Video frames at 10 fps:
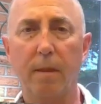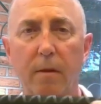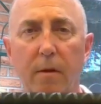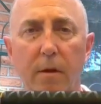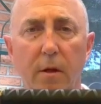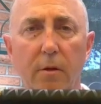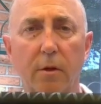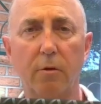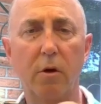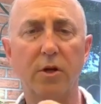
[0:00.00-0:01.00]
the
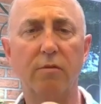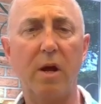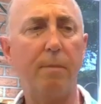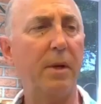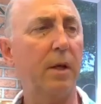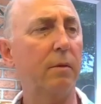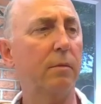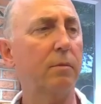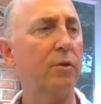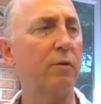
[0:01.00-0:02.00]
cross wrapping,
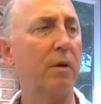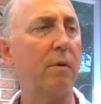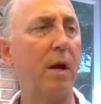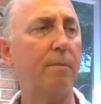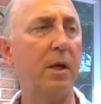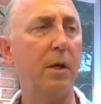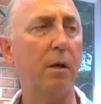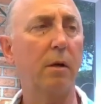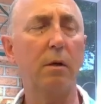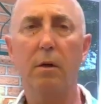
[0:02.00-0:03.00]
shrink wrapped
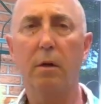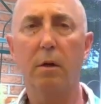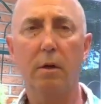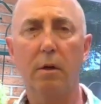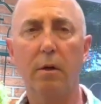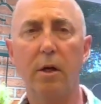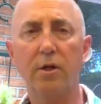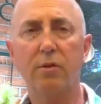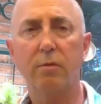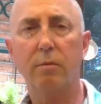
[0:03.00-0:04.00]
here,
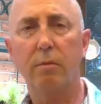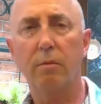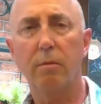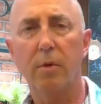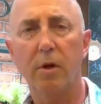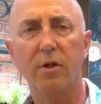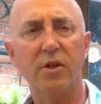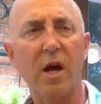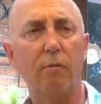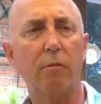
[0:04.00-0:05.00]
nice. It's
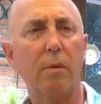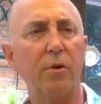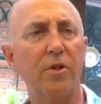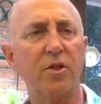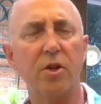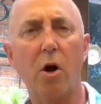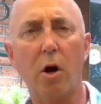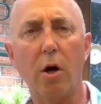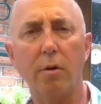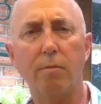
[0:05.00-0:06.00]
not rubber. This is
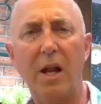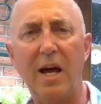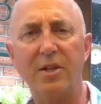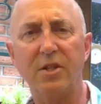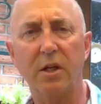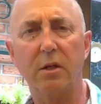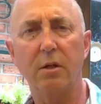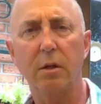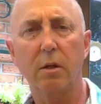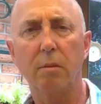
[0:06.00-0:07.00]
hard plastic,
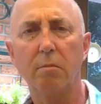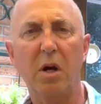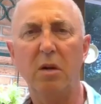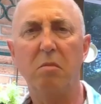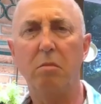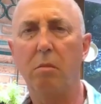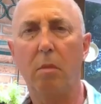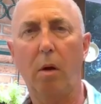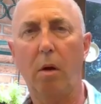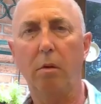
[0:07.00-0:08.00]
but
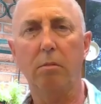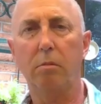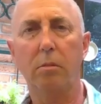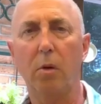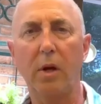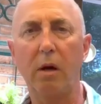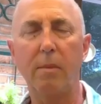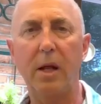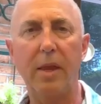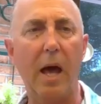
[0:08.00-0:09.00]
don't care
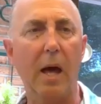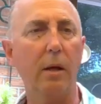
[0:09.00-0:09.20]
about that.